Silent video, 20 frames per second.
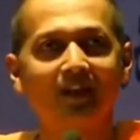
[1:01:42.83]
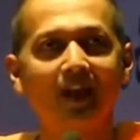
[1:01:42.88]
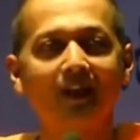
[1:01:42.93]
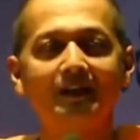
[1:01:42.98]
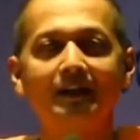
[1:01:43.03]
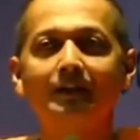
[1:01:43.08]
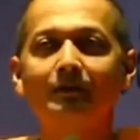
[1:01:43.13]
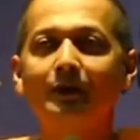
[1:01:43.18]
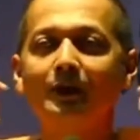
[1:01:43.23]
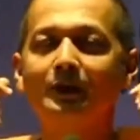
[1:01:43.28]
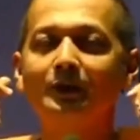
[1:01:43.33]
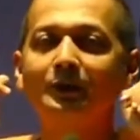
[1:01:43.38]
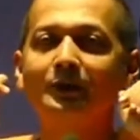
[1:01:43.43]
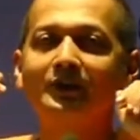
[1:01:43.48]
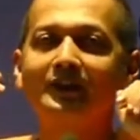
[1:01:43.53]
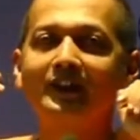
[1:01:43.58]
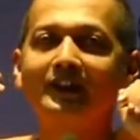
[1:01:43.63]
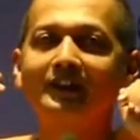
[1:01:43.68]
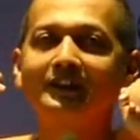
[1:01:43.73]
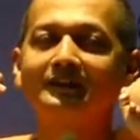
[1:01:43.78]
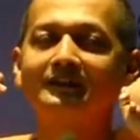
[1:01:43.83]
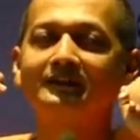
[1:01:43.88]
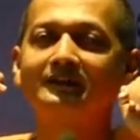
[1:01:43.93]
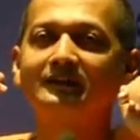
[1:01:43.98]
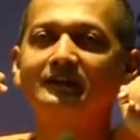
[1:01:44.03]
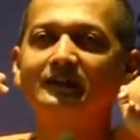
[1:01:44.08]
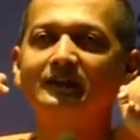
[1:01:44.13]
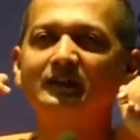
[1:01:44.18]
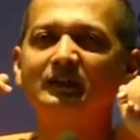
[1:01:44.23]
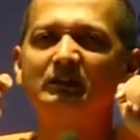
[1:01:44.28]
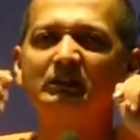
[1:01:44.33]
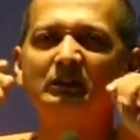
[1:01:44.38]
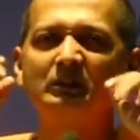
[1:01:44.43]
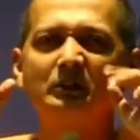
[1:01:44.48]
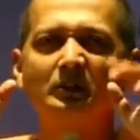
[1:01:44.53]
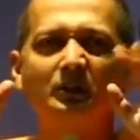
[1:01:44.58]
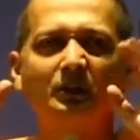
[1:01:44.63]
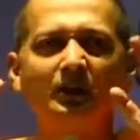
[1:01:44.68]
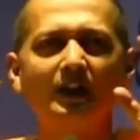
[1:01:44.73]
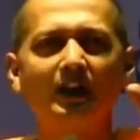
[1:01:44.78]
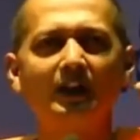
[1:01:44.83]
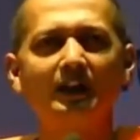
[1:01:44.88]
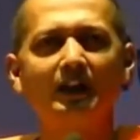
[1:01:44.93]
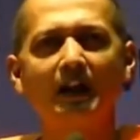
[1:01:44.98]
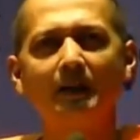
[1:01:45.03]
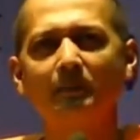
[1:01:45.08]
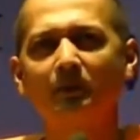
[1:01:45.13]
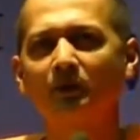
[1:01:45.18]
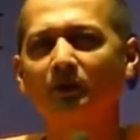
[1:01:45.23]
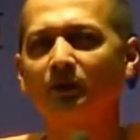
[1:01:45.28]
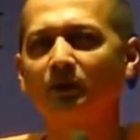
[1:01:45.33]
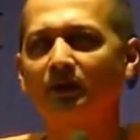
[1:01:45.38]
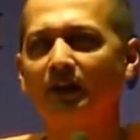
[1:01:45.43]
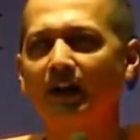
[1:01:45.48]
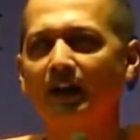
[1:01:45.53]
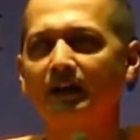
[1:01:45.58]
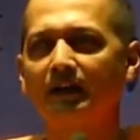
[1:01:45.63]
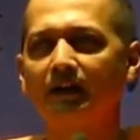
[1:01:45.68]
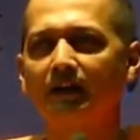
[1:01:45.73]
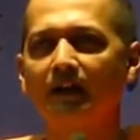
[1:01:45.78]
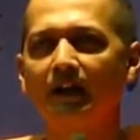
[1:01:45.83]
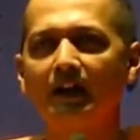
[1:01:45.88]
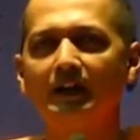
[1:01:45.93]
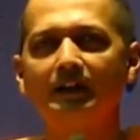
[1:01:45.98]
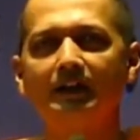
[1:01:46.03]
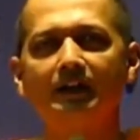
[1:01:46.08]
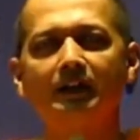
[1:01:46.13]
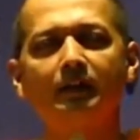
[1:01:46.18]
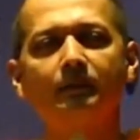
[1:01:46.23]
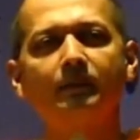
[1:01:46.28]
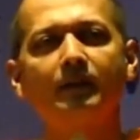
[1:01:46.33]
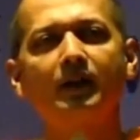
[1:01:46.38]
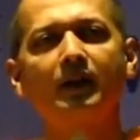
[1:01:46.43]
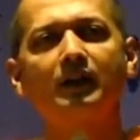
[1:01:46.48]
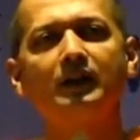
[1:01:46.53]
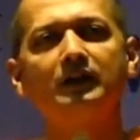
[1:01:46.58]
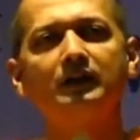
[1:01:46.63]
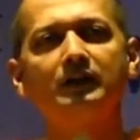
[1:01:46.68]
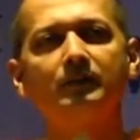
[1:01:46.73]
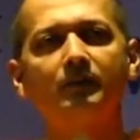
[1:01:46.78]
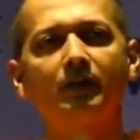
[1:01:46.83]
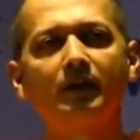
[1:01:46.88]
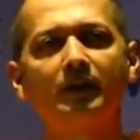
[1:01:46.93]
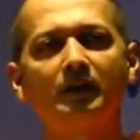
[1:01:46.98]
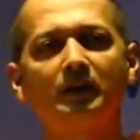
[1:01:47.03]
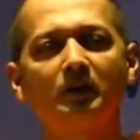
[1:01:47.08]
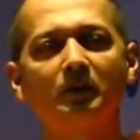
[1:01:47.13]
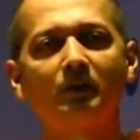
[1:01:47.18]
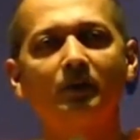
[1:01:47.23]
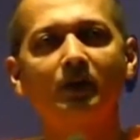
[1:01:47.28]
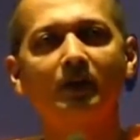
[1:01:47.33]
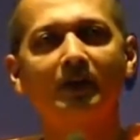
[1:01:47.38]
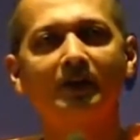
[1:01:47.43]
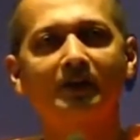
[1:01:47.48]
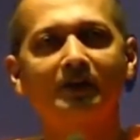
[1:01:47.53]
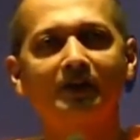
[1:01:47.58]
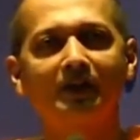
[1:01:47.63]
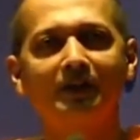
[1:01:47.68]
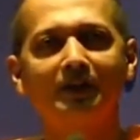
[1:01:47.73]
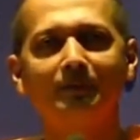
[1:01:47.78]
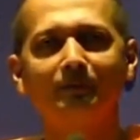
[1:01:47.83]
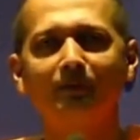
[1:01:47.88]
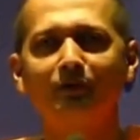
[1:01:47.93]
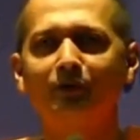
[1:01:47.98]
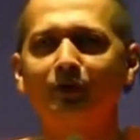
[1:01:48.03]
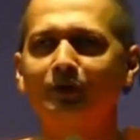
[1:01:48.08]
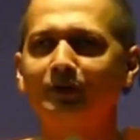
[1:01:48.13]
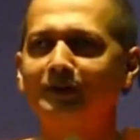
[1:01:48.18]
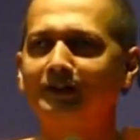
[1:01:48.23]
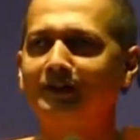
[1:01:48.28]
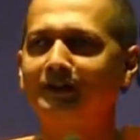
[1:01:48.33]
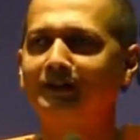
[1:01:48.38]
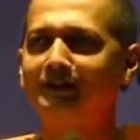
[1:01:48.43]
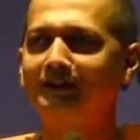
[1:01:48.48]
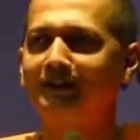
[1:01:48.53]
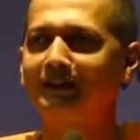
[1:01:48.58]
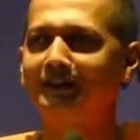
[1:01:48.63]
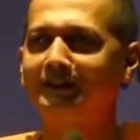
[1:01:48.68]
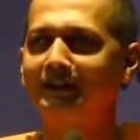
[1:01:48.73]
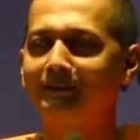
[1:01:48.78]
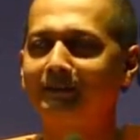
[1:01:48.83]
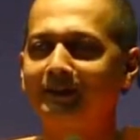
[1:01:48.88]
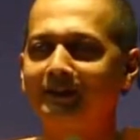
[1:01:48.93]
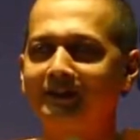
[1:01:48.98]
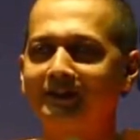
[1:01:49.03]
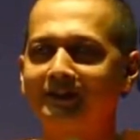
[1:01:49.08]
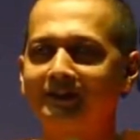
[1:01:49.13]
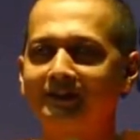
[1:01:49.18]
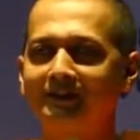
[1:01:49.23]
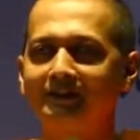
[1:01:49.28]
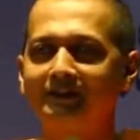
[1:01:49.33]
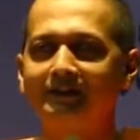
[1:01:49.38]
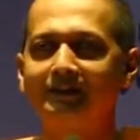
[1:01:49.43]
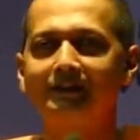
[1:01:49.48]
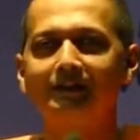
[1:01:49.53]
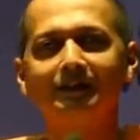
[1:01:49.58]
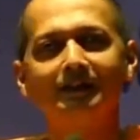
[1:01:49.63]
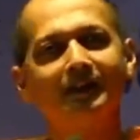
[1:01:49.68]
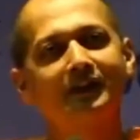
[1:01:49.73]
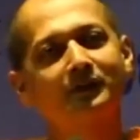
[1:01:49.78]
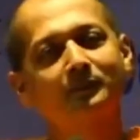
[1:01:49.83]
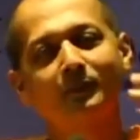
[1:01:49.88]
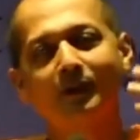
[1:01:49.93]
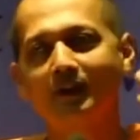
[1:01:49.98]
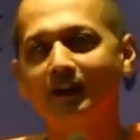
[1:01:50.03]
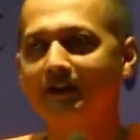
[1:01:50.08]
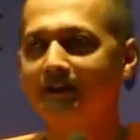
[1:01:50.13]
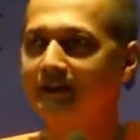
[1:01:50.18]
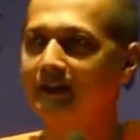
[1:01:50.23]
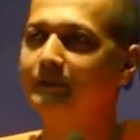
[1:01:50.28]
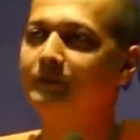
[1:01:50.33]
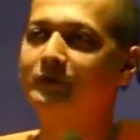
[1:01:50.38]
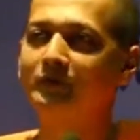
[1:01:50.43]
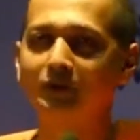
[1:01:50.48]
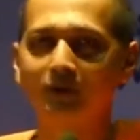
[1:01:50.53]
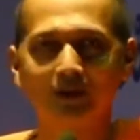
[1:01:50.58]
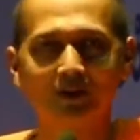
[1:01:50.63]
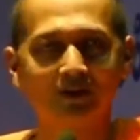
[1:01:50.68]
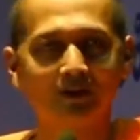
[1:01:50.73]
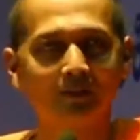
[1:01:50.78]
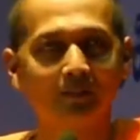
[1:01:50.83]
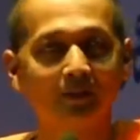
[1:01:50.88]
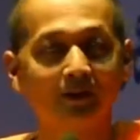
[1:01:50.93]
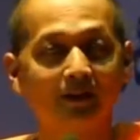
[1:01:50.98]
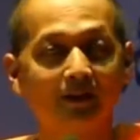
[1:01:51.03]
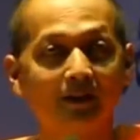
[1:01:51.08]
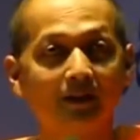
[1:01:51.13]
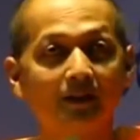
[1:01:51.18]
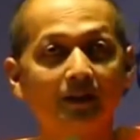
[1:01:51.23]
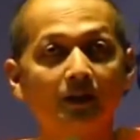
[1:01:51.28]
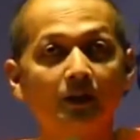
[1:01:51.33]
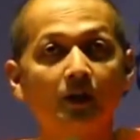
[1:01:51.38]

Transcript: And then what do you say? Oh, today I am so tired. I'll get up early in the morning tomorrow and study before the examination. Next morning, same story is repeated.